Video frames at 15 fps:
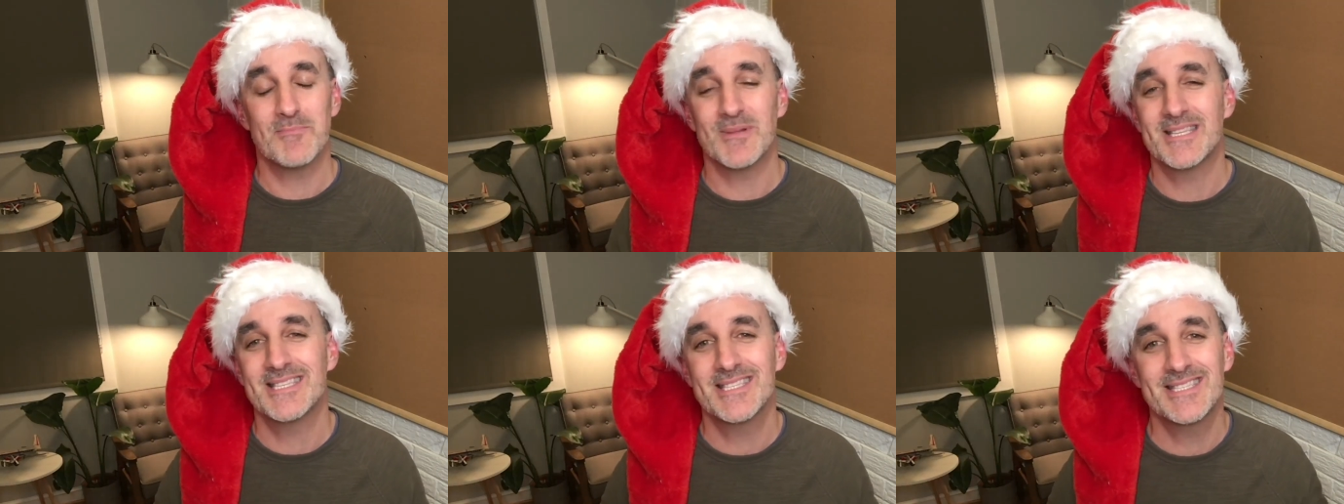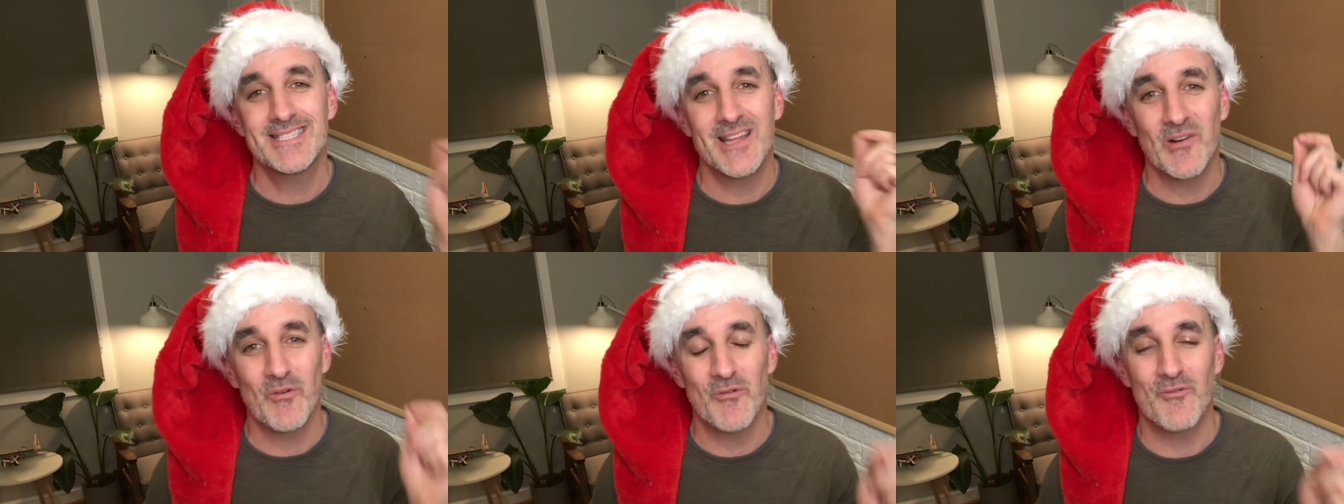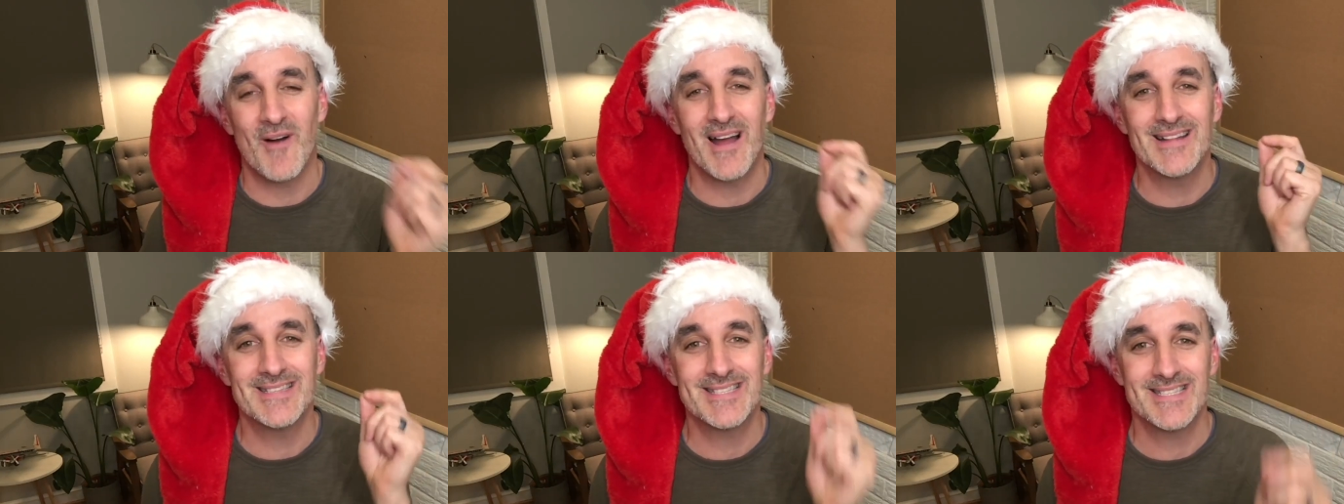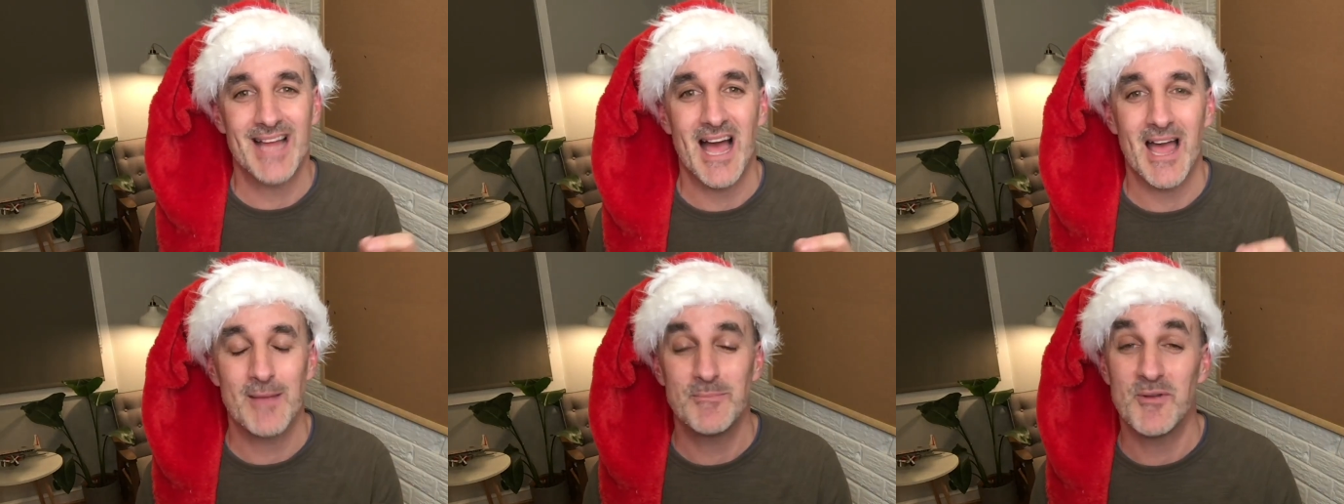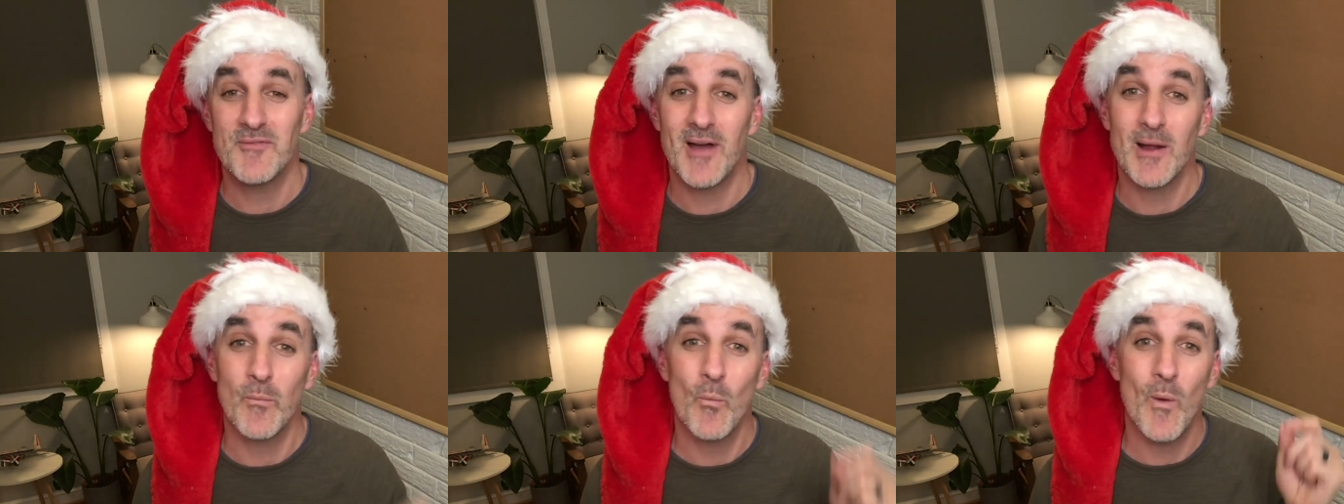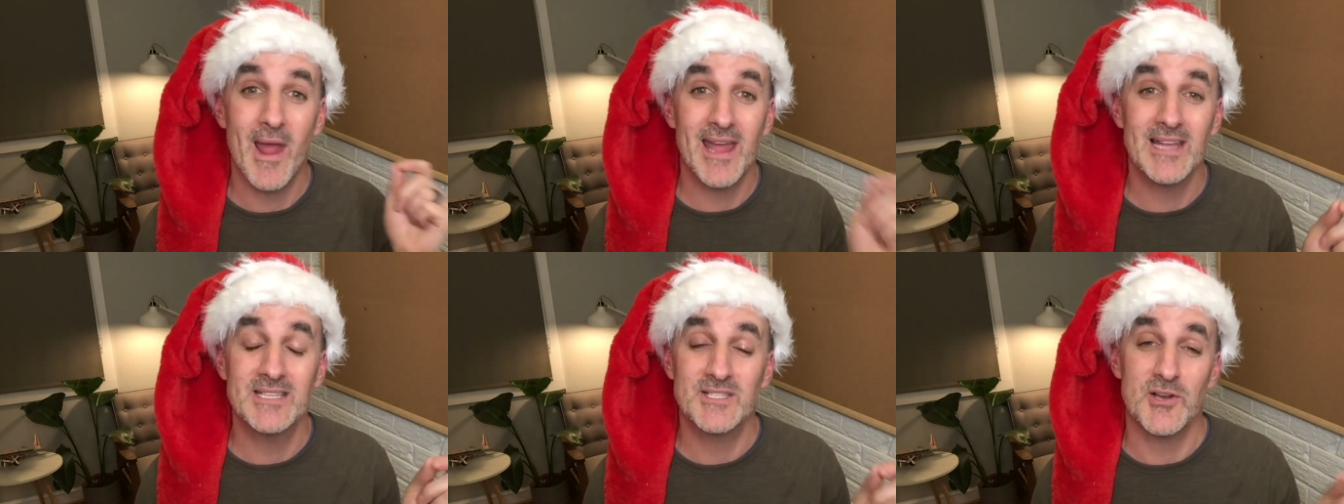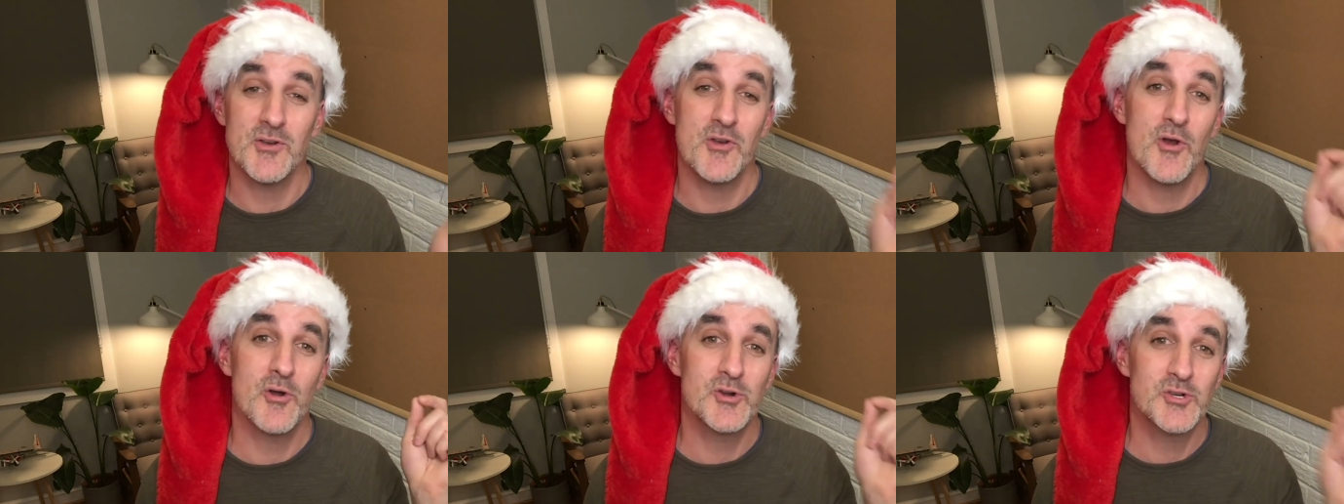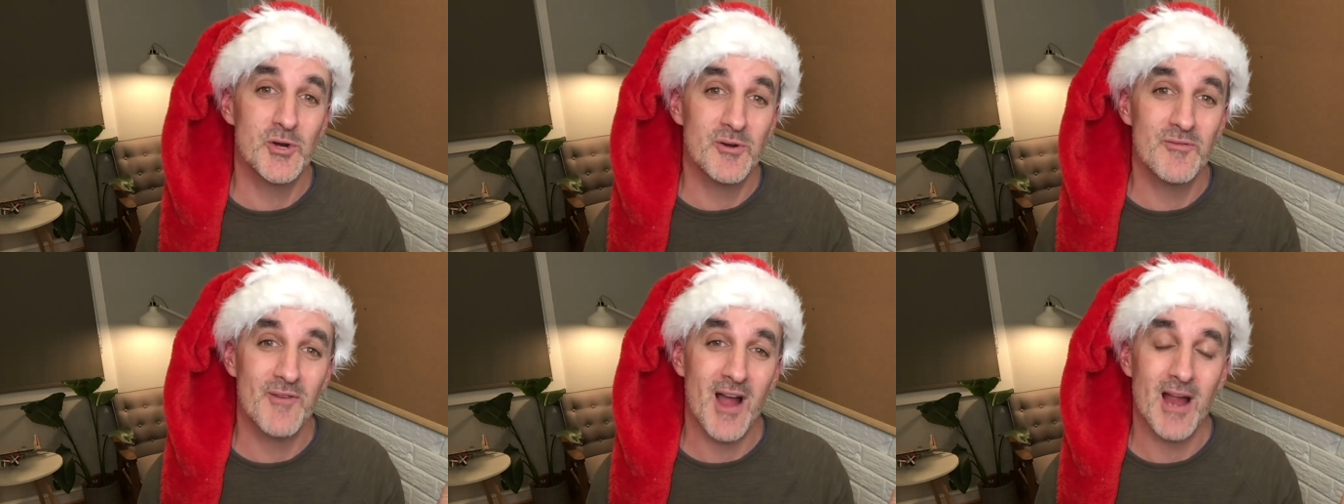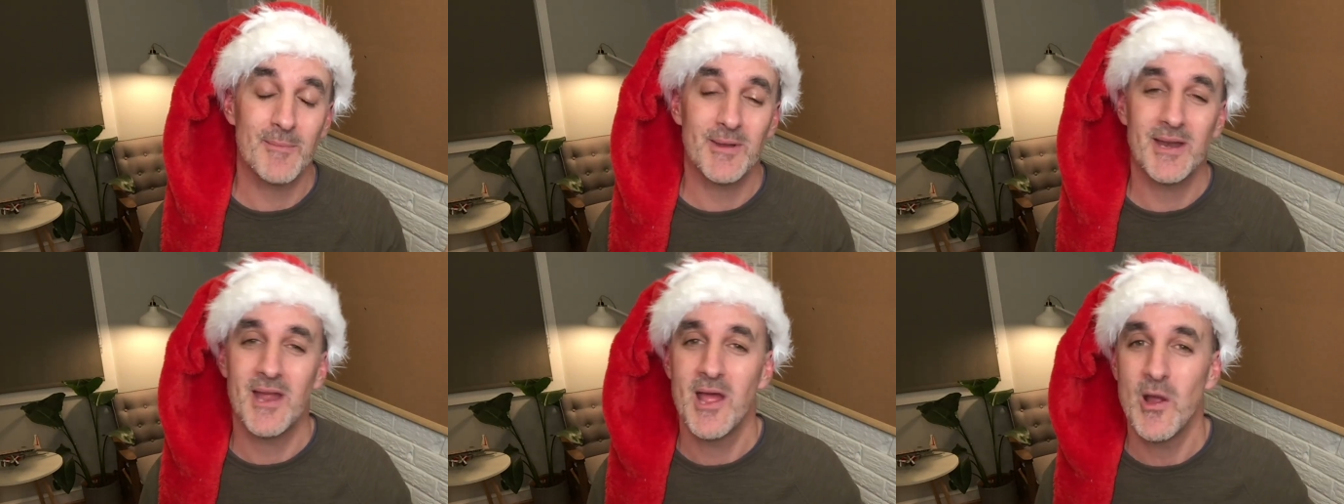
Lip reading: but still finds time to find ways to nurture an environment